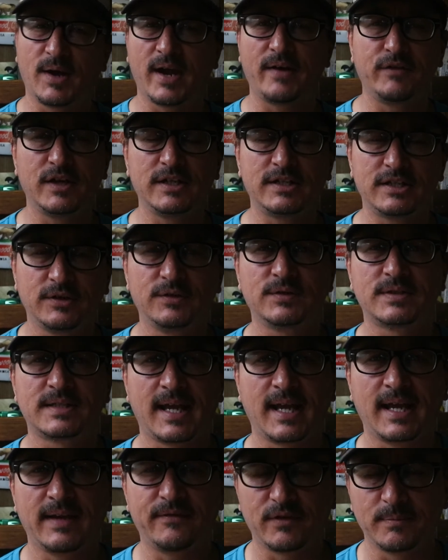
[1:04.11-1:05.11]
every
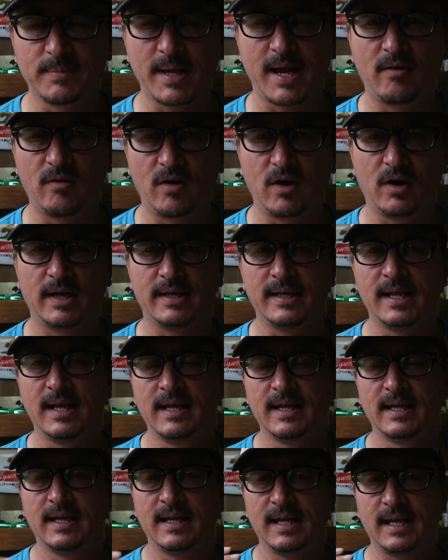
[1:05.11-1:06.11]
Tuesday from now on,
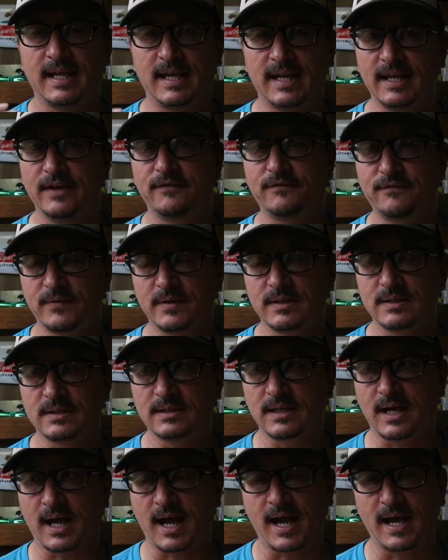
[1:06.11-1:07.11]
if
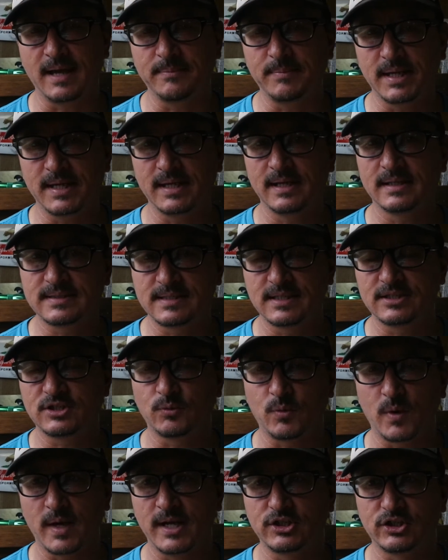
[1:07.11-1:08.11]
I'm in a
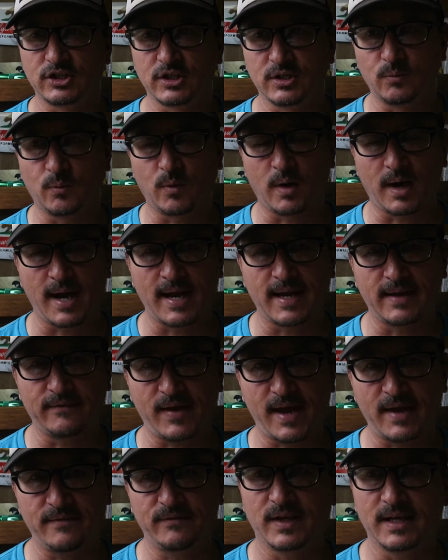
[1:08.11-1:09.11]
situation where I
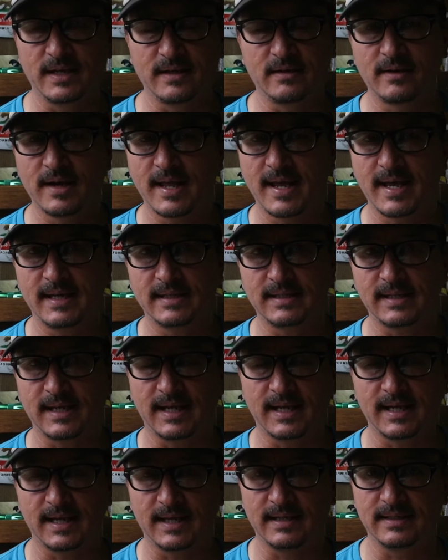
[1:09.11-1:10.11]
have internet
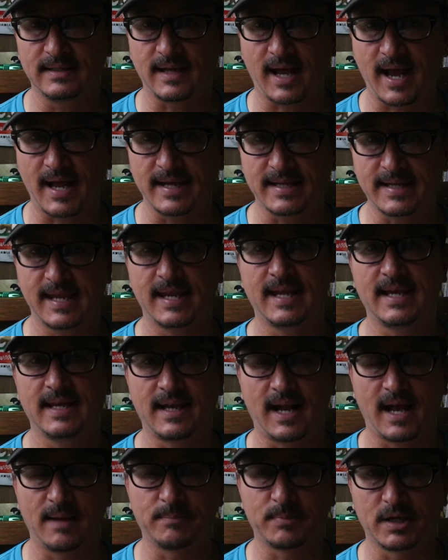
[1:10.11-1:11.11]
and I
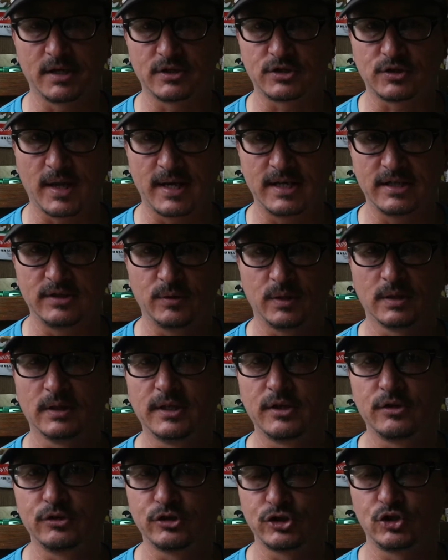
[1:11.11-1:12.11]
can, I'm going to try to do a
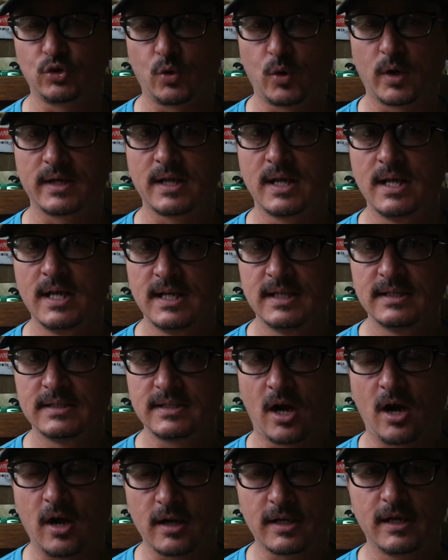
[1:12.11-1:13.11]
little short
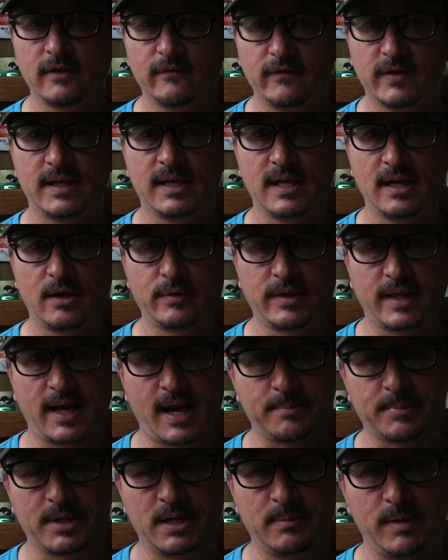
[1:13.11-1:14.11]
talking video that
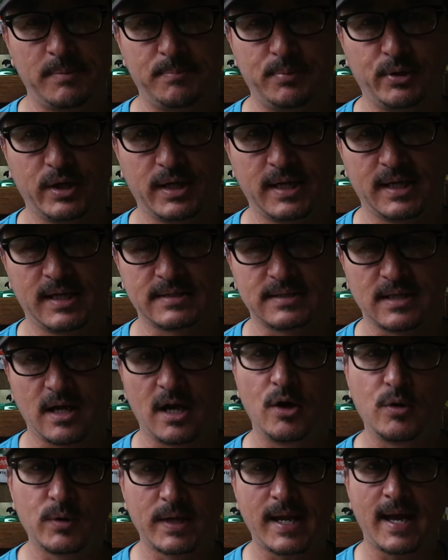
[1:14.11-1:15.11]
I'm going to be putting in its
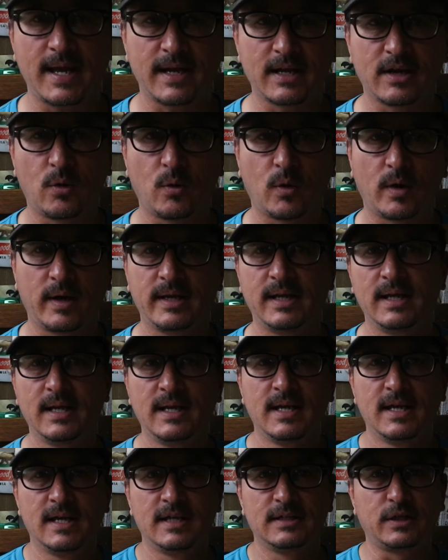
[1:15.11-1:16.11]
own category.
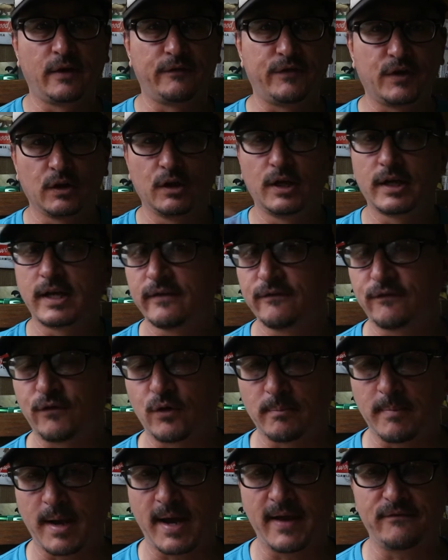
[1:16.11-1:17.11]
So if you're looking
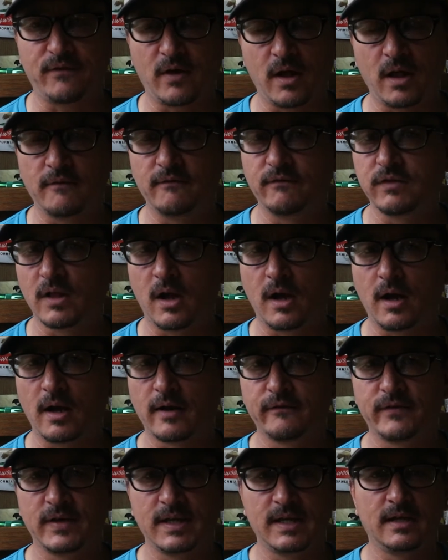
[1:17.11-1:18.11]
for my
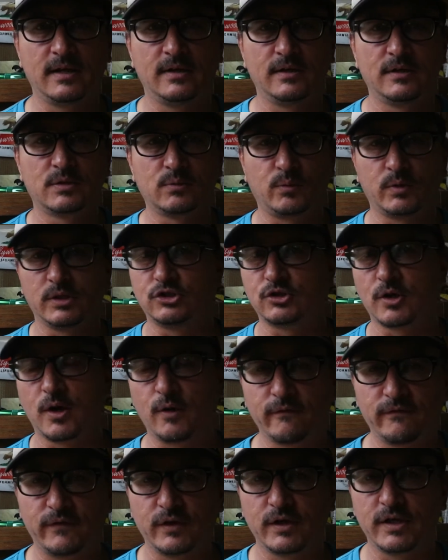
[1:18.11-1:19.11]
vlog videos with
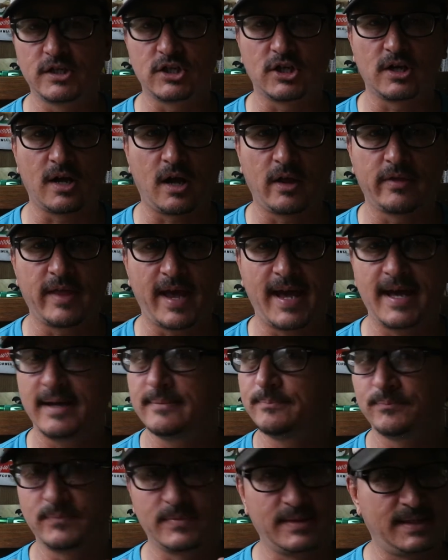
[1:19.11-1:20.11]
drone footage and all
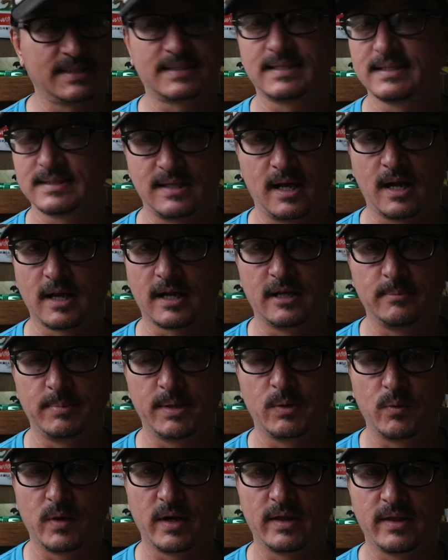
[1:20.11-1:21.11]
that, this is not going to
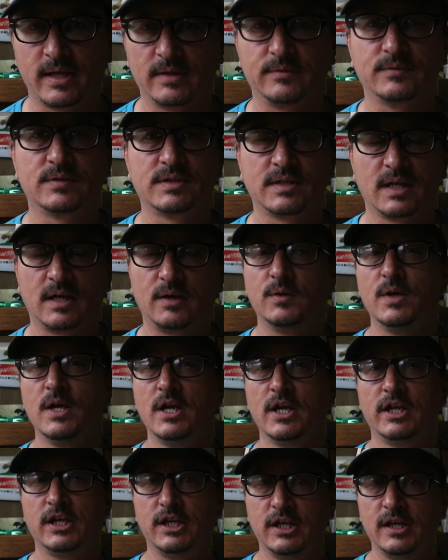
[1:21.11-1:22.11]
be one of those. So
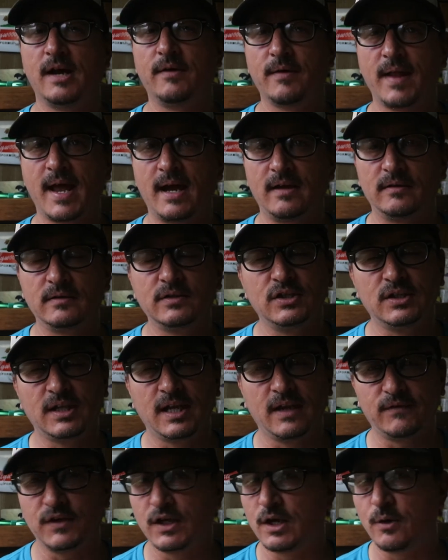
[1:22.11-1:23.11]
you know now,
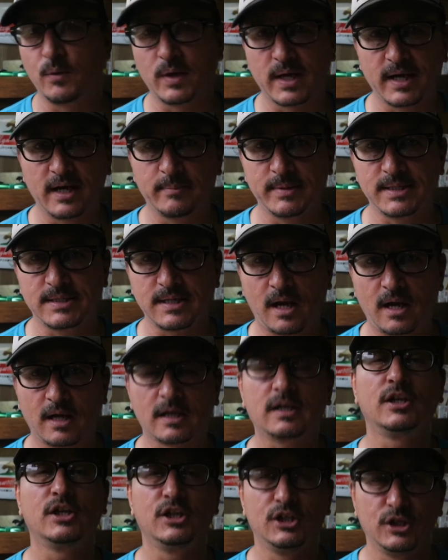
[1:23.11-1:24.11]
if you don't want to hear me
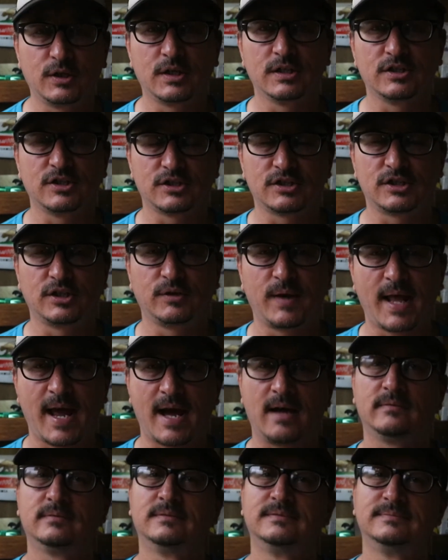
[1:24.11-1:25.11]
talk, you can just tune out.